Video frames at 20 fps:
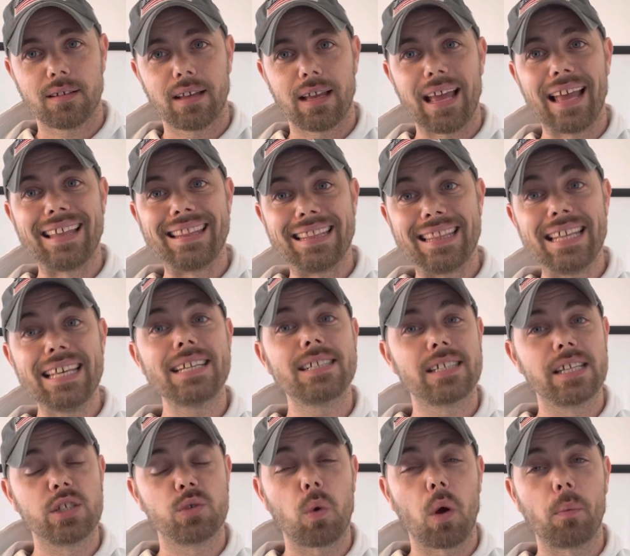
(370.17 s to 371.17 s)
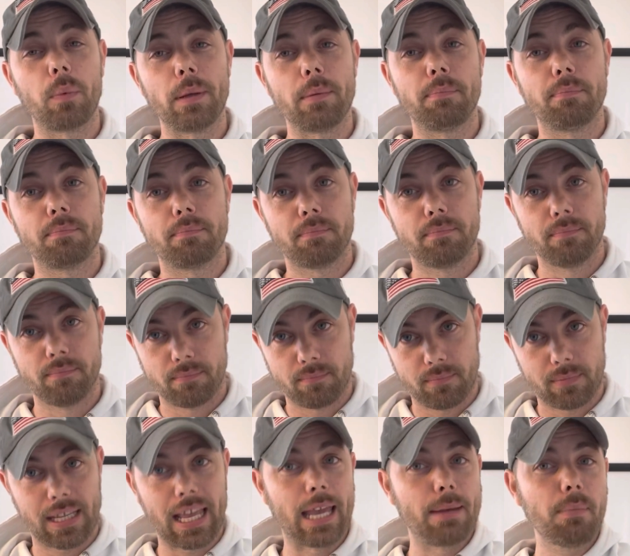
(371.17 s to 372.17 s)
and this is what we
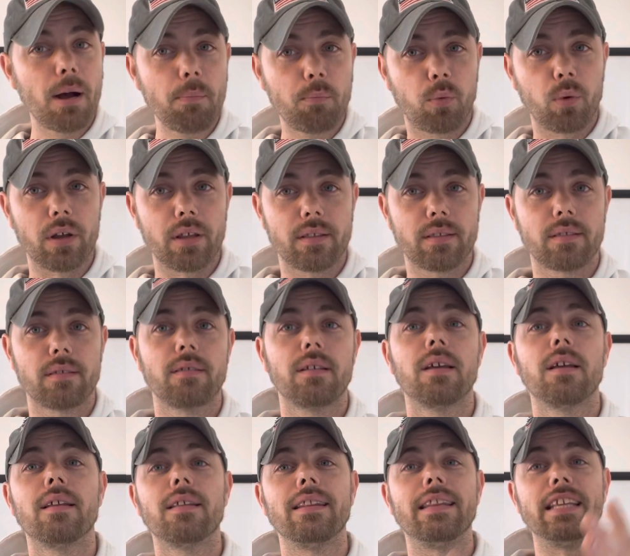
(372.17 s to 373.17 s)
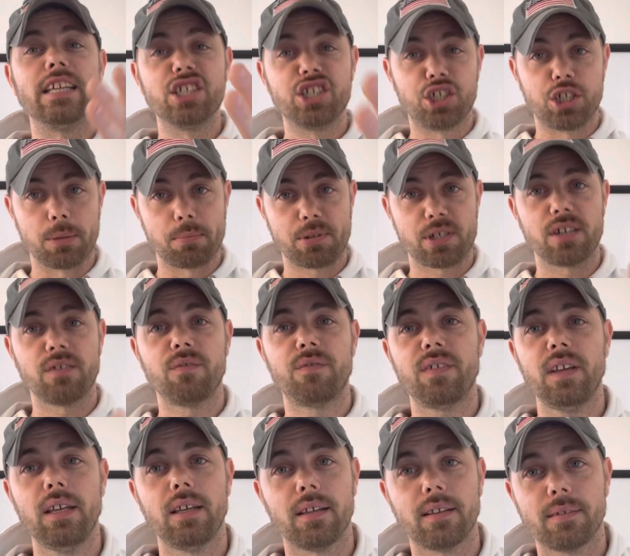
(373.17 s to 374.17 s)
came up with, the Egyptian
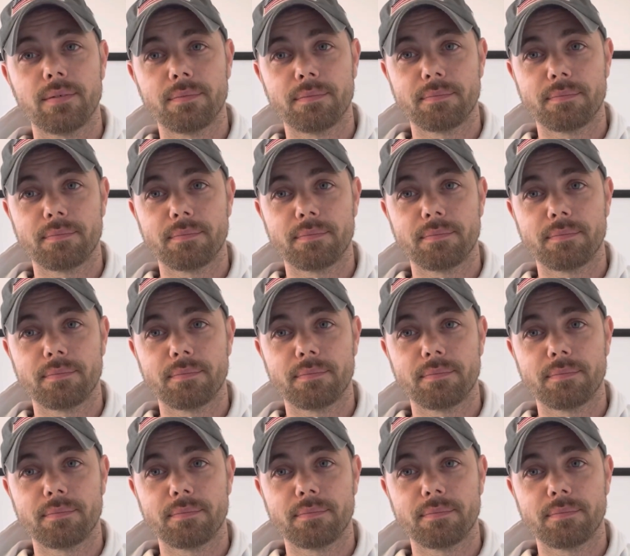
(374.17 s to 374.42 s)
fee.